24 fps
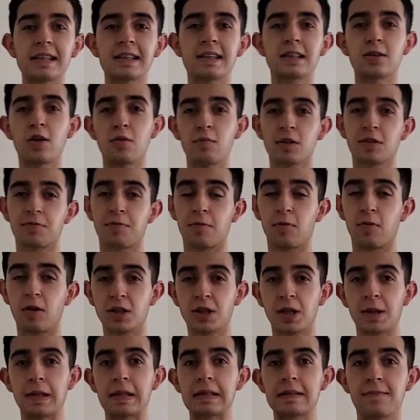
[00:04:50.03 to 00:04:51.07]
so much for
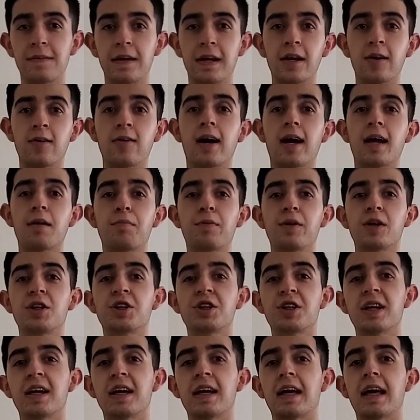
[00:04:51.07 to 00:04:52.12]
watching this video. I
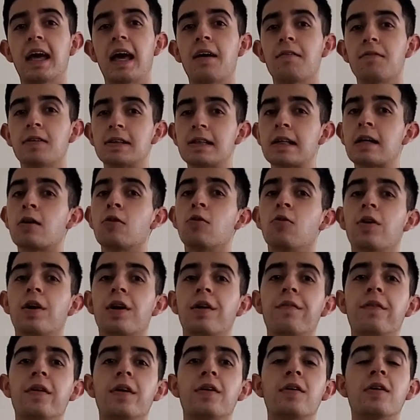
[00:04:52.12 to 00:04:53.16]
appreciate every single one
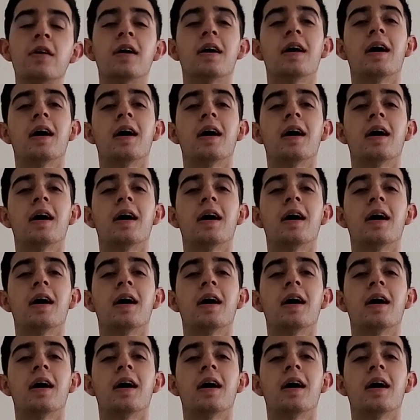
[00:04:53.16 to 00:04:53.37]
of you.